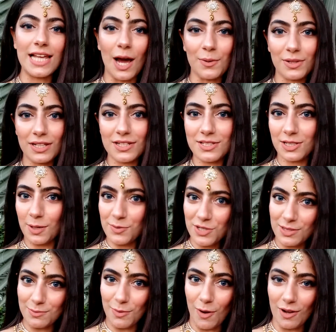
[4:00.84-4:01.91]
down in the
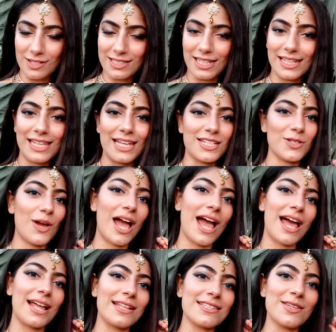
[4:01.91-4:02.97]
description box and get your
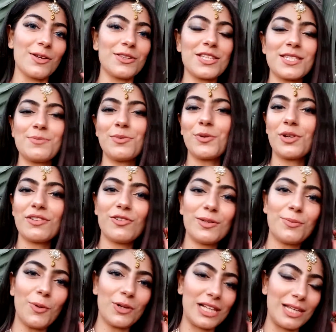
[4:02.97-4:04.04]
hands on this beautiful
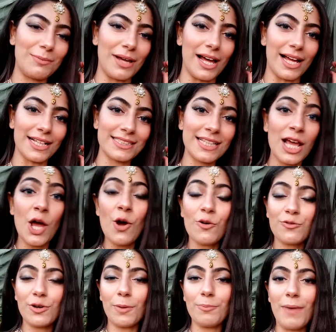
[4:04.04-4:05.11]
Potli bags
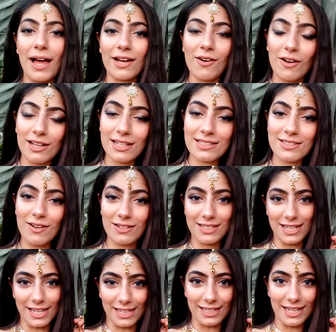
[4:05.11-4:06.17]
from
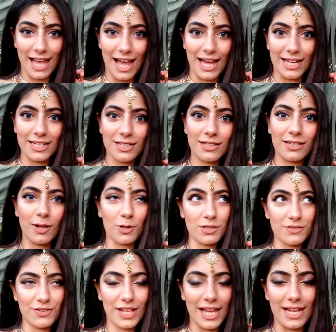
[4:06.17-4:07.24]
Bagaholics.in. And not
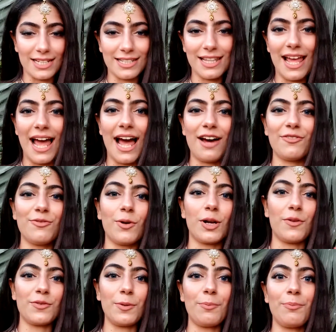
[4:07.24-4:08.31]
to forget, they have one
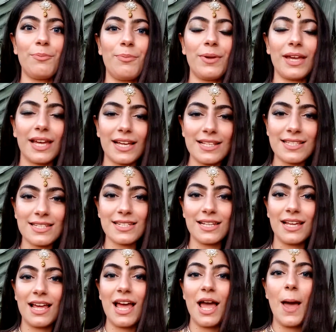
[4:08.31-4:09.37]
of the biggest